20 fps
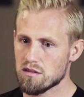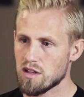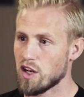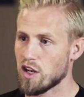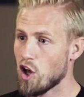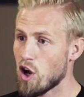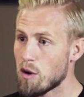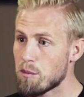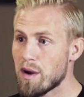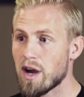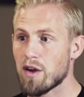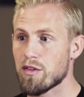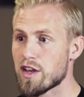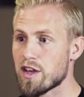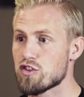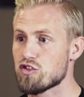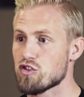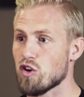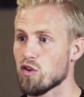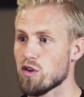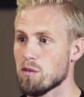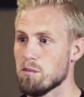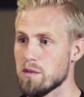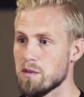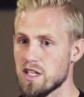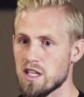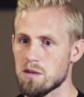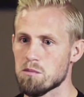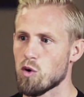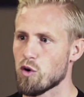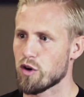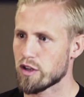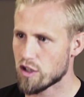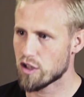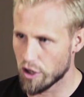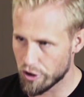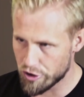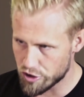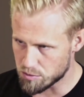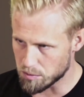an arm around their shoulder and need more
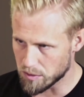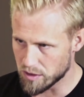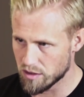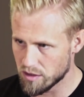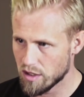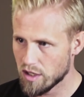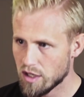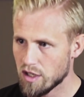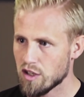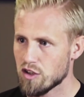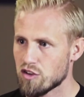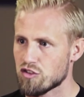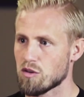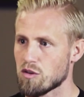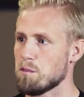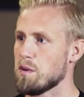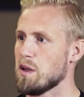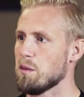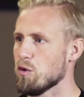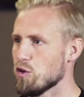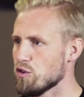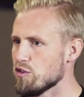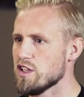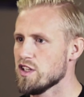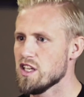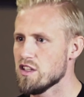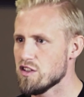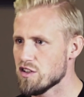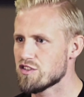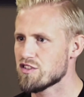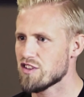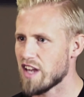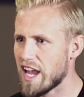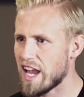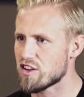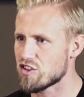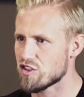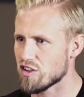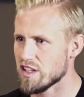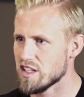encouragement. Some people need you to
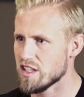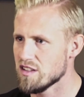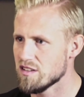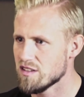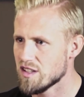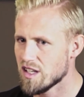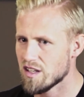actually